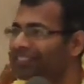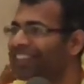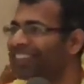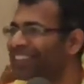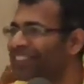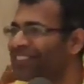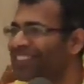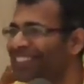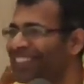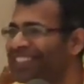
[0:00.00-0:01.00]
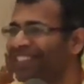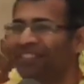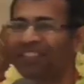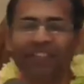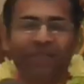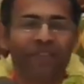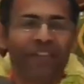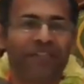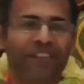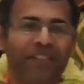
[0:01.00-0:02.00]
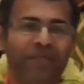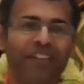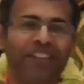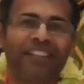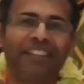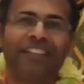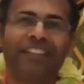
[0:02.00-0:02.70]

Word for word: That's a funny part.